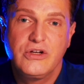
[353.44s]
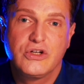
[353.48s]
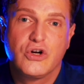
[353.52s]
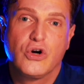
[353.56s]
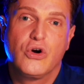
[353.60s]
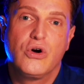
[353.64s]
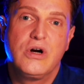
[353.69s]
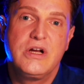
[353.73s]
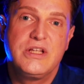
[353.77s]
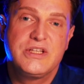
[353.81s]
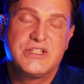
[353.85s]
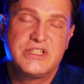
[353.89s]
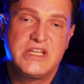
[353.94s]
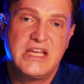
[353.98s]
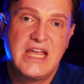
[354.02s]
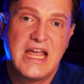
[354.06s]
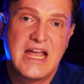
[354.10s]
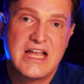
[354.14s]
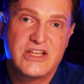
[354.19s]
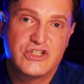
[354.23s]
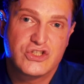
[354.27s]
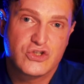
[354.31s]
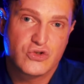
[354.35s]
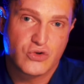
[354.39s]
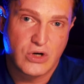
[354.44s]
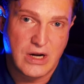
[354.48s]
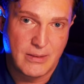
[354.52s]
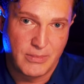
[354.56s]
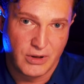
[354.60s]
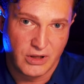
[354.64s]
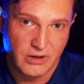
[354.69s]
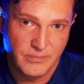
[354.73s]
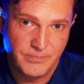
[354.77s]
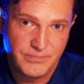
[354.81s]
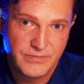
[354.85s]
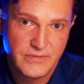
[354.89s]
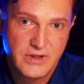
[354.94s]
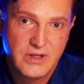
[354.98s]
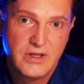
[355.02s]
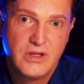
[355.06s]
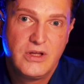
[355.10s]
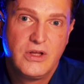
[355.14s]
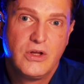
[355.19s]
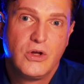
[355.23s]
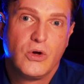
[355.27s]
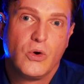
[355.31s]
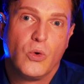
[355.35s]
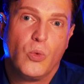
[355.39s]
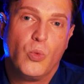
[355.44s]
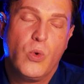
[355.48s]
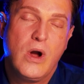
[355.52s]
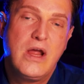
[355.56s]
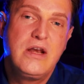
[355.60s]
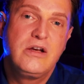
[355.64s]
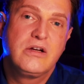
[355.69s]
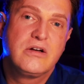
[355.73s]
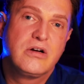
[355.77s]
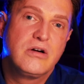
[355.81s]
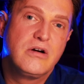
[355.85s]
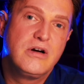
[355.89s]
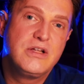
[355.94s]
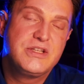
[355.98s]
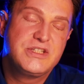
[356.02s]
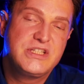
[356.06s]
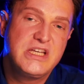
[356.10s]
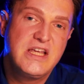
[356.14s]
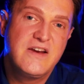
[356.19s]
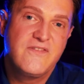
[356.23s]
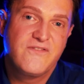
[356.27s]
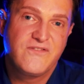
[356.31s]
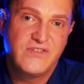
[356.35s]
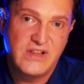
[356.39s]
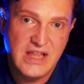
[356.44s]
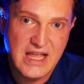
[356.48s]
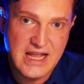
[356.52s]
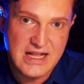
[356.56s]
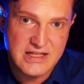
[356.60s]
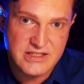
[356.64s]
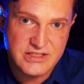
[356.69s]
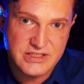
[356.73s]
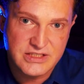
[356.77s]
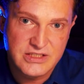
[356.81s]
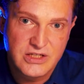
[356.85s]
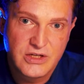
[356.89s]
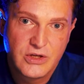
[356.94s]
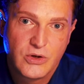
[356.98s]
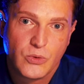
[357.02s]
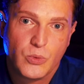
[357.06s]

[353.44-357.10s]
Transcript: currency has trouble, when currency inflates,